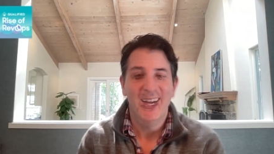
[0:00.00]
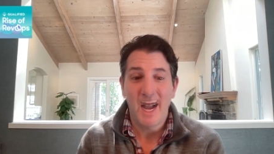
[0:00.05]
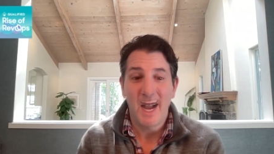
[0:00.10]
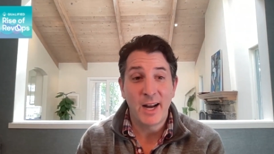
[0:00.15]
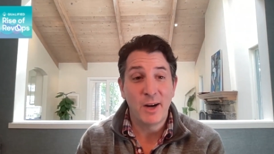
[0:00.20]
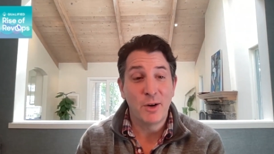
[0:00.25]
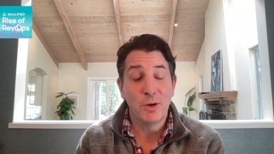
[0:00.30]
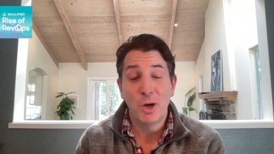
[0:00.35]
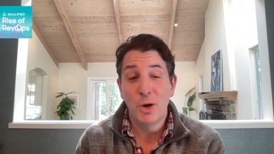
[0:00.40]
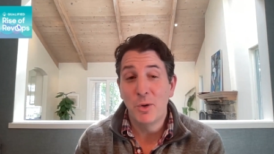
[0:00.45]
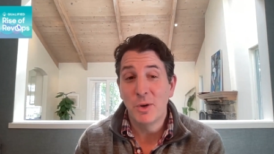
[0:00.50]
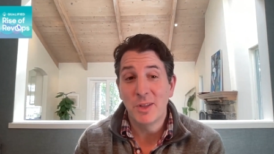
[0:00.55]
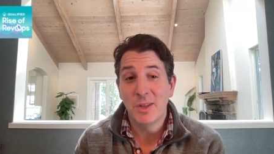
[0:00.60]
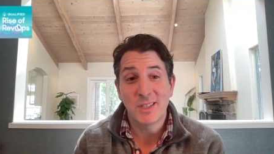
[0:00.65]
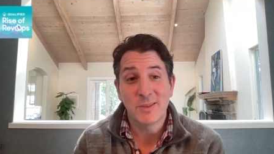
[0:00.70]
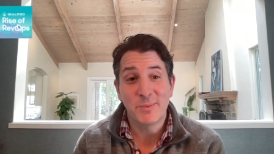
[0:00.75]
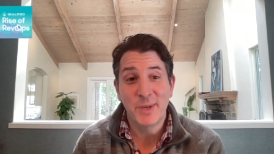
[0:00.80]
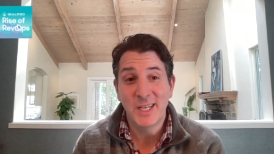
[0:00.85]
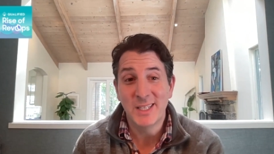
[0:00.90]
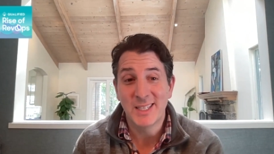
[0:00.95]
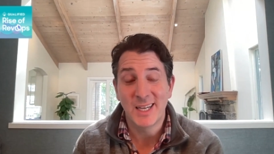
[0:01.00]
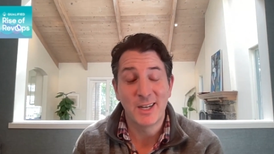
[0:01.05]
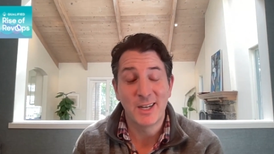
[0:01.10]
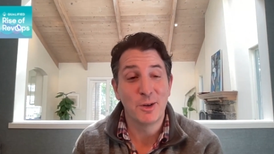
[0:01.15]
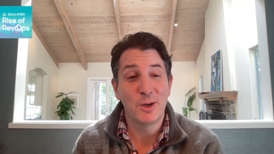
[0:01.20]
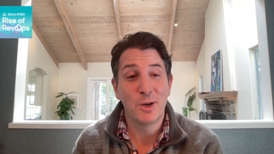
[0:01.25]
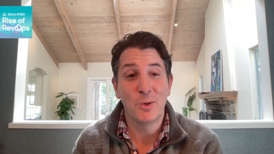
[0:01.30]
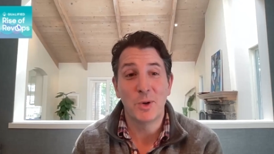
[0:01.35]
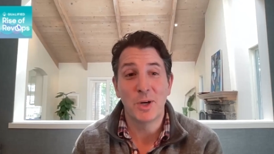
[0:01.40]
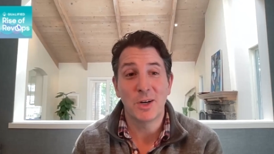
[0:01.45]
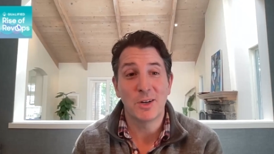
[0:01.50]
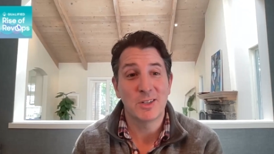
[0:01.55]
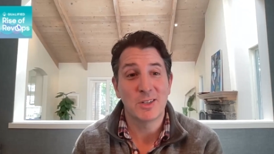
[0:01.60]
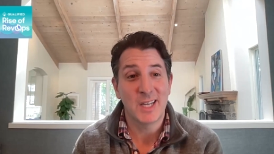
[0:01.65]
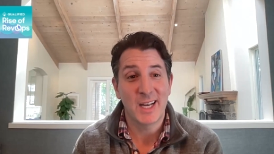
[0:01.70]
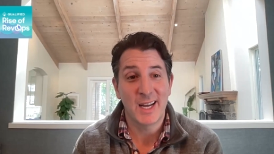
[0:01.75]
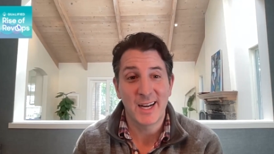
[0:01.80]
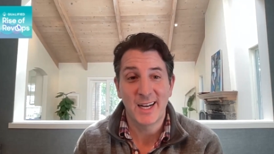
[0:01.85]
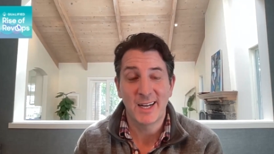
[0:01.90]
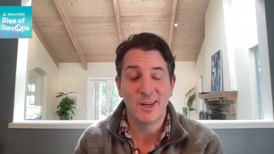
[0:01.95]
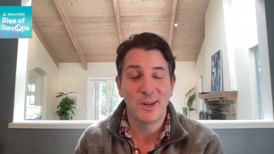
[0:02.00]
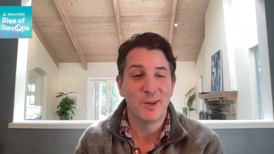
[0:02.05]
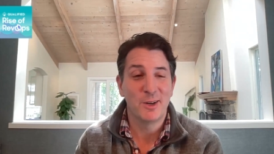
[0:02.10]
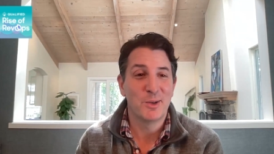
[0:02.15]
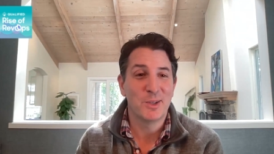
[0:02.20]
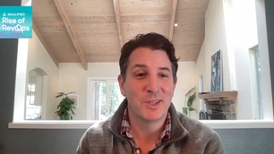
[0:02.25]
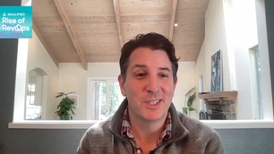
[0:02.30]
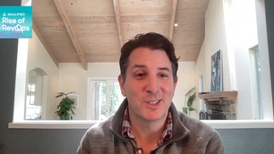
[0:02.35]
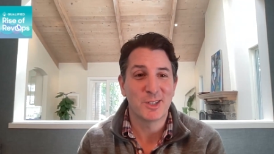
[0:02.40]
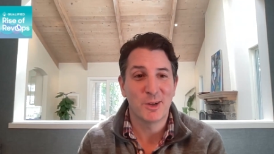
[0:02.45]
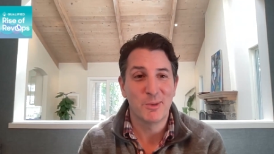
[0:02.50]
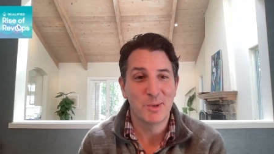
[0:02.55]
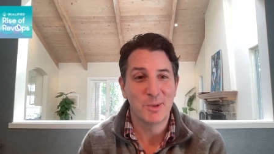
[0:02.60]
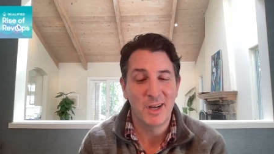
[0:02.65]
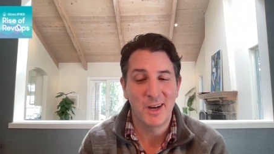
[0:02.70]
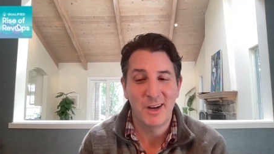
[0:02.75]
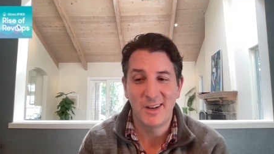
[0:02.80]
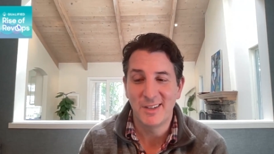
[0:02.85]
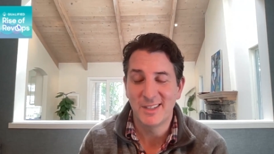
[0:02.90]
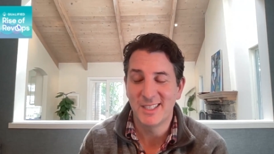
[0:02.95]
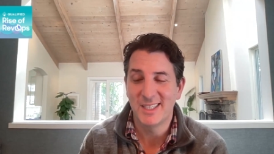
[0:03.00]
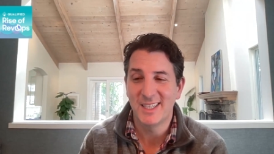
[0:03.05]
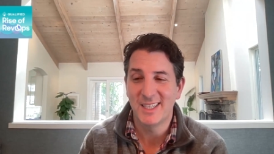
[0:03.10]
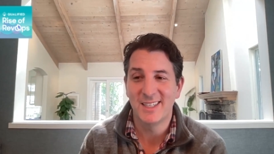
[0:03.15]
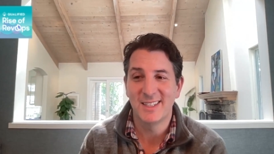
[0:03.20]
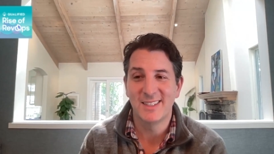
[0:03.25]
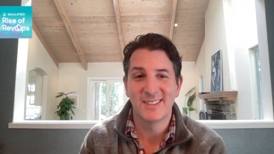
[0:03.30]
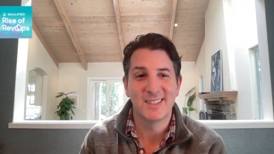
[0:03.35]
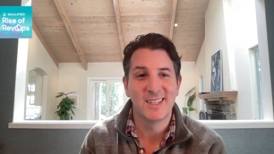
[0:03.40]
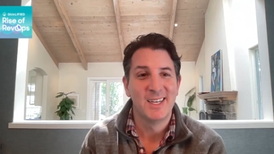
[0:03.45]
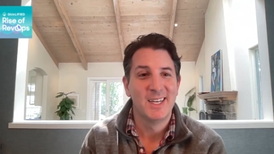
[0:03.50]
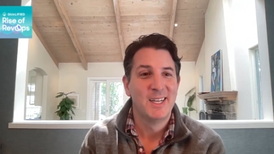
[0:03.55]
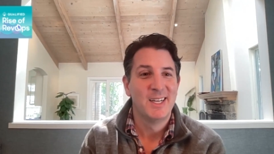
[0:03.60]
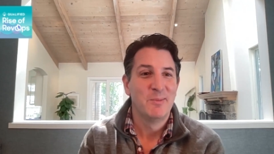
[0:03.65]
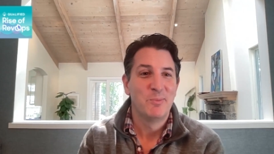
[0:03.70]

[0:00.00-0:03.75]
I don't know what this means. I don't know what you're saying. I don't know what this terminology is.